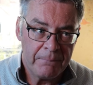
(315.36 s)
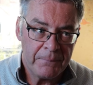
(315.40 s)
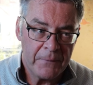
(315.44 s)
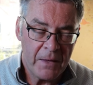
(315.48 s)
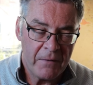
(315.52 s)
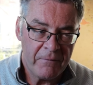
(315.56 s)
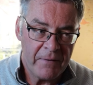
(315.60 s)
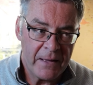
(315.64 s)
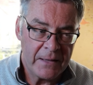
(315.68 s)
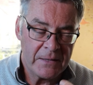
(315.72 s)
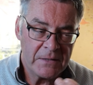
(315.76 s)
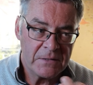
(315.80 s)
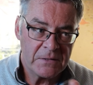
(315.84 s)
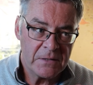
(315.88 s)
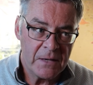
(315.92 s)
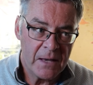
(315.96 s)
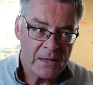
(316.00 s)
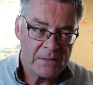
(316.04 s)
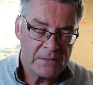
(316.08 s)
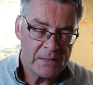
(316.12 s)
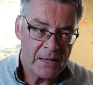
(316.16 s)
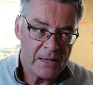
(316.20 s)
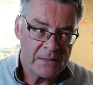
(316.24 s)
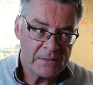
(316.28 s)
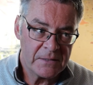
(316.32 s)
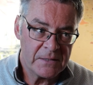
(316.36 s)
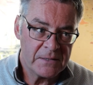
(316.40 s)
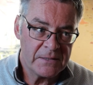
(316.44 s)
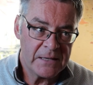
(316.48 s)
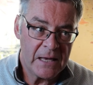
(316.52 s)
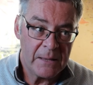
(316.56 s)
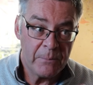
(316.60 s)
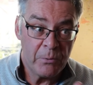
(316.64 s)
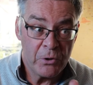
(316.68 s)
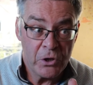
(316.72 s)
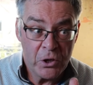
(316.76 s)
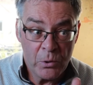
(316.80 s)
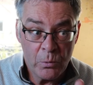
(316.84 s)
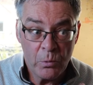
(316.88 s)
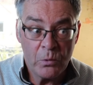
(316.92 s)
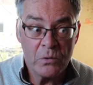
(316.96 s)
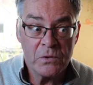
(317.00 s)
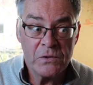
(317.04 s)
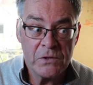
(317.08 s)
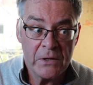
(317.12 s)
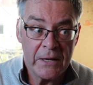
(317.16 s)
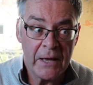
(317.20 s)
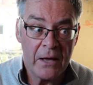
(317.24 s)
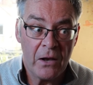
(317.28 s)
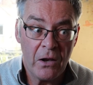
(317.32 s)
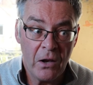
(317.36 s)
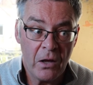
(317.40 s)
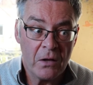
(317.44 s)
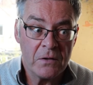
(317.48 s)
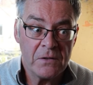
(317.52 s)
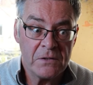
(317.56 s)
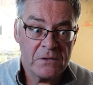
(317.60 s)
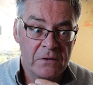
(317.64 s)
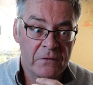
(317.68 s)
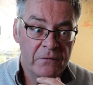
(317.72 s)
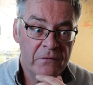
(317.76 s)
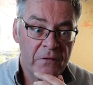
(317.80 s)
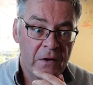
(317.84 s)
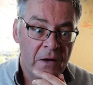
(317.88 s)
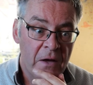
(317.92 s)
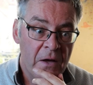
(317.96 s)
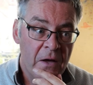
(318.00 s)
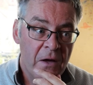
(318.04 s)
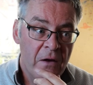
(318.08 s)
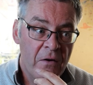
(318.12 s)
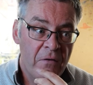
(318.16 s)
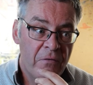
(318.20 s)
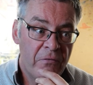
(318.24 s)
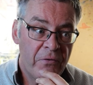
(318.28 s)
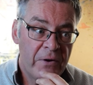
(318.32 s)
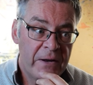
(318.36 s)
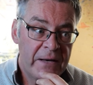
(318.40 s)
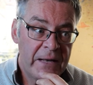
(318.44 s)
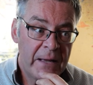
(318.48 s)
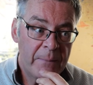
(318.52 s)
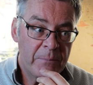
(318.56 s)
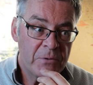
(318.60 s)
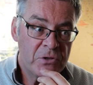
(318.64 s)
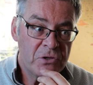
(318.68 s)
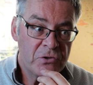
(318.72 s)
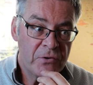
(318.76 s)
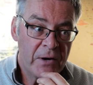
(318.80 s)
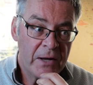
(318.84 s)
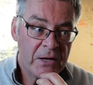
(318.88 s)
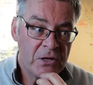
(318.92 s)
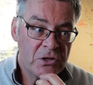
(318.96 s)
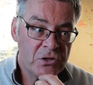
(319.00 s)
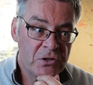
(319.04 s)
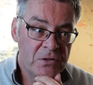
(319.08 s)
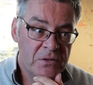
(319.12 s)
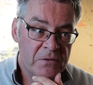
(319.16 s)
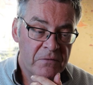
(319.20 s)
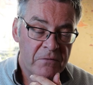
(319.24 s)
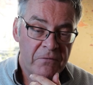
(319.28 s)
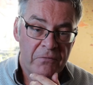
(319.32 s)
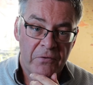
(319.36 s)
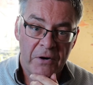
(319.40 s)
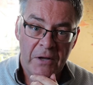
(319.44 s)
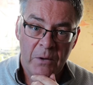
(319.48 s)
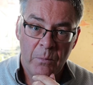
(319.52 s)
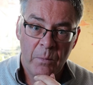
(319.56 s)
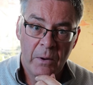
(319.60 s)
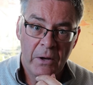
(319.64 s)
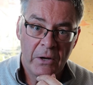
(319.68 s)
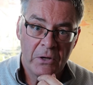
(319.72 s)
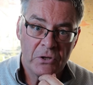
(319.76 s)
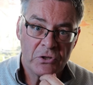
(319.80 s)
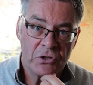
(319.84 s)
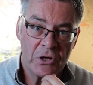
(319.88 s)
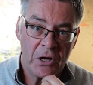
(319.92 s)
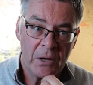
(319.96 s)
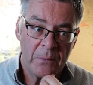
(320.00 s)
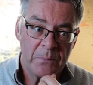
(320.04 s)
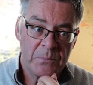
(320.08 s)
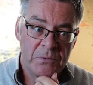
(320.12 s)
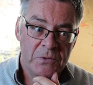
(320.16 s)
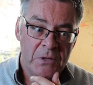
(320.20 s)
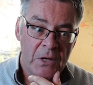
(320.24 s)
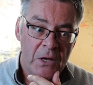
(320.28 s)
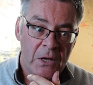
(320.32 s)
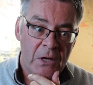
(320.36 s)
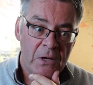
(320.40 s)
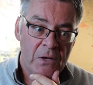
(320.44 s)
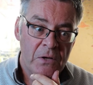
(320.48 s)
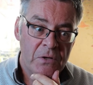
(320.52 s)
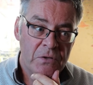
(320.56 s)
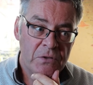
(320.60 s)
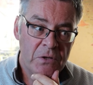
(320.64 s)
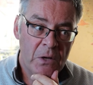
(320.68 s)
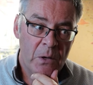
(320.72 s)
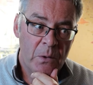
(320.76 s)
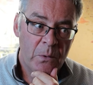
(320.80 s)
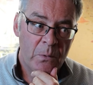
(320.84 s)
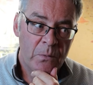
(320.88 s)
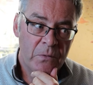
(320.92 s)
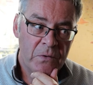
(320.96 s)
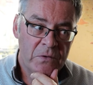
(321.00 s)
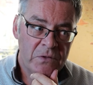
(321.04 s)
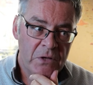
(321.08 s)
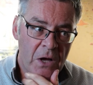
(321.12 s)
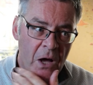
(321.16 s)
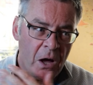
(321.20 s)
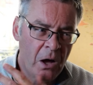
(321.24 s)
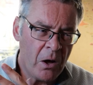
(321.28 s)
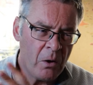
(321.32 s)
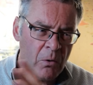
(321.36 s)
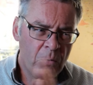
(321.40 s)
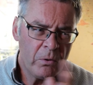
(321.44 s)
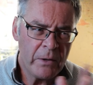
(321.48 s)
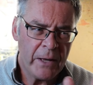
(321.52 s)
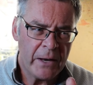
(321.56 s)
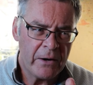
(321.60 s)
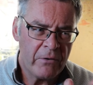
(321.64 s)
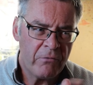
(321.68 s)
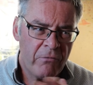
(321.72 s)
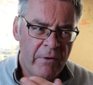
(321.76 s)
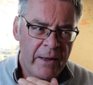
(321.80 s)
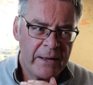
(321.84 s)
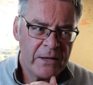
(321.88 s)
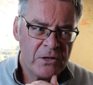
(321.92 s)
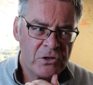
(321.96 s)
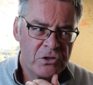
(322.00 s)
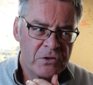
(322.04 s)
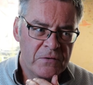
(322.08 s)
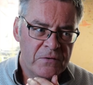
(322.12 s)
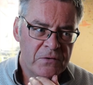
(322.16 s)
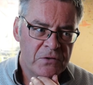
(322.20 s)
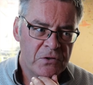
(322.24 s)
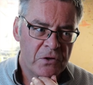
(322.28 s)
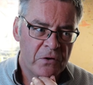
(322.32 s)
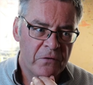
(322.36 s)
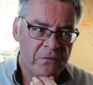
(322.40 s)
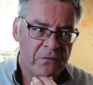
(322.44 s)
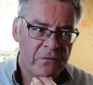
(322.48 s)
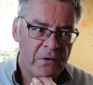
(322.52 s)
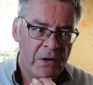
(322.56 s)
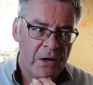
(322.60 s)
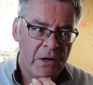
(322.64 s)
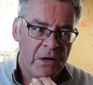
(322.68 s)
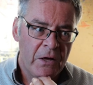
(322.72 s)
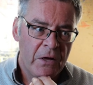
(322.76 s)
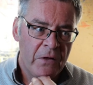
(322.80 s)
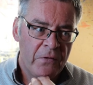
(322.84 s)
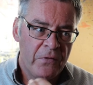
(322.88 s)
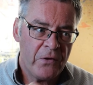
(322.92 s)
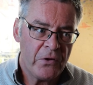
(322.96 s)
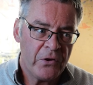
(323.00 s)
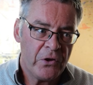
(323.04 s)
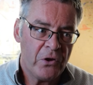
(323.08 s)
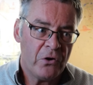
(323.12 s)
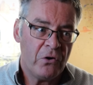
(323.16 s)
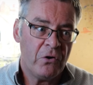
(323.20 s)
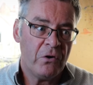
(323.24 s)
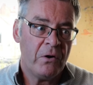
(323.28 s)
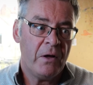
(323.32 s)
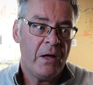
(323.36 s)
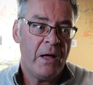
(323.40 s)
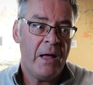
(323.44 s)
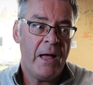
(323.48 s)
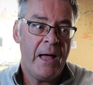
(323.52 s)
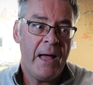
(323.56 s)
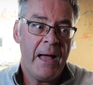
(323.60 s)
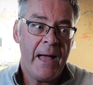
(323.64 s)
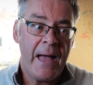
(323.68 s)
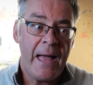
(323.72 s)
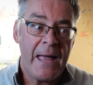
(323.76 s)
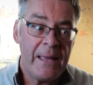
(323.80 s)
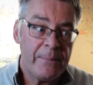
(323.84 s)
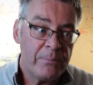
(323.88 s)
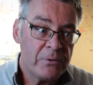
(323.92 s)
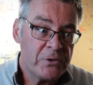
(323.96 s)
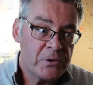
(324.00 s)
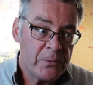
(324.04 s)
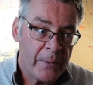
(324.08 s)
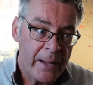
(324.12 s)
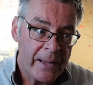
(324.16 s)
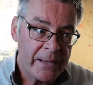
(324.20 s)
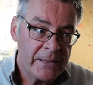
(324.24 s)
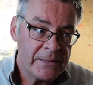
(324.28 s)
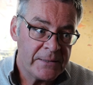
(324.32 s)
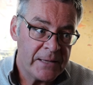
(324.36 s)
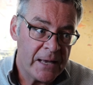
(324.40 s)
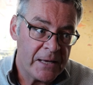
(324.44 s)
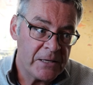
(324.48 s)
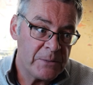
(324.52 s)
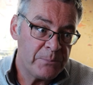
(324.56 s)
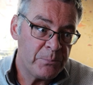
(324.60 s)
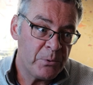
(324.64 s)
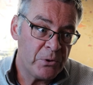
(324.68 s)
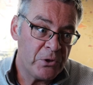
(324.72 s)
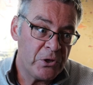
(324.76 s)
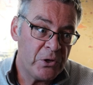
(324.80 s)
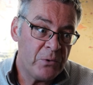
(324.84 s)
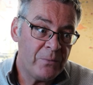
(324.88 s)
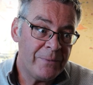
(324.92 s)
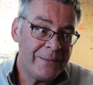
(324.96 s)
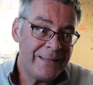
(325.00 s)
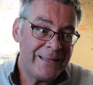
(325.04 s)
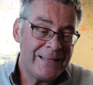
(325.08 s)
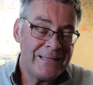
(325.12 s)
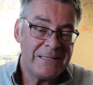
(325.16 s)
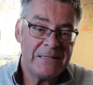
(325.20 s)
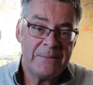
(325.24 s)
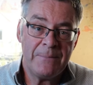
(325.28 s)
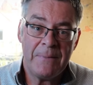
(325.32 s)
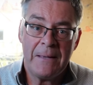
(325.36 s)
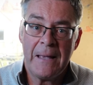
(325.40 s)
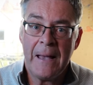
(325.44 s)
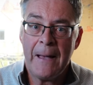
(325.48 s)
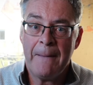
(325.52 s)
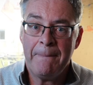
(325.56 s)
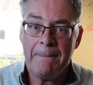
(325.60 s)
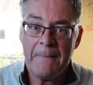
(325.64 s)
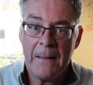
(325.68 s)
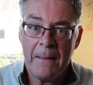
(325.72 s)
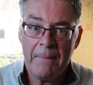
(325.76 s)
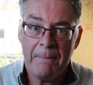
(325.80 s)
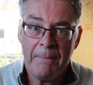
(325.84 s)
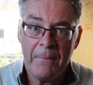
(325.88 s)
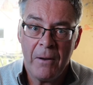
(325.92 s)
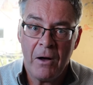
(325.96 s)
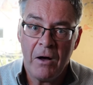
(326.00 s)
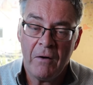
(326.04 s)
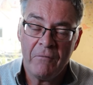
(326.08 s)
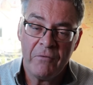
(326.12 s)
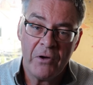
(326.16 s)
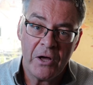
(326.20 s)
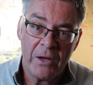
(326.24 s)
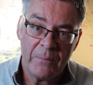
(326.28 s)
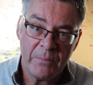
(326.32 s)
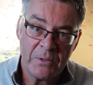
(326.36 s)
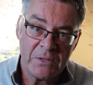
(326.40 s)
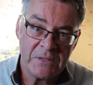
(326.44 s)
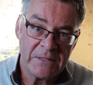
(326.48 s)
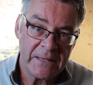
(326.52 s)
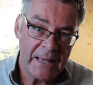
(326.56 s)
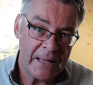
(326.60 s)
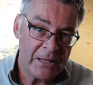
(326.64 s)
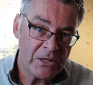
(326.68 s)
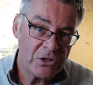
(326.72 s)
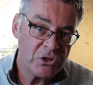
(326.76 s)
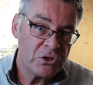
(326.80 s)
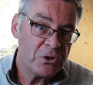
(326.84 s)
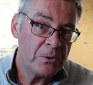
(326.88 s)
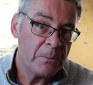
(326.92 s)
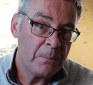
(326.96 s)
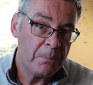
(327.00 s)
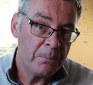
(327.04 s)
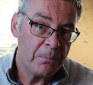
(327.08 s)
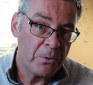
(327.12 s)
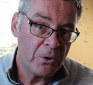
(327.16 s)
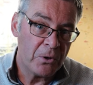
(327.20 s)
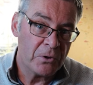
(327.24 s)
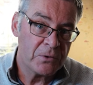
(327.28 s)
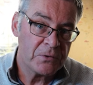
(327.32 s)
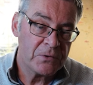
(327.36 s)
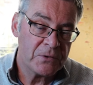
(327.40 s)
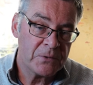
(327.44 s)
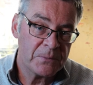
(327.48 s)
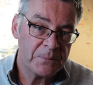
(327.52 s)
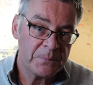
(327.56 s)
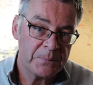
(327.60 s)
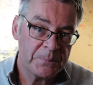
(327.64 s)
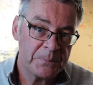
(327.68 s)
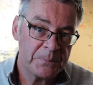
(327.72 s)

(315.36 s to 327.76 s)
events, as I say, but you also get lots of free demonstrations and free workshops. So there's a whole kind of range of stuff that you're able to access, but you need to be a member of Urban Sketch Plus.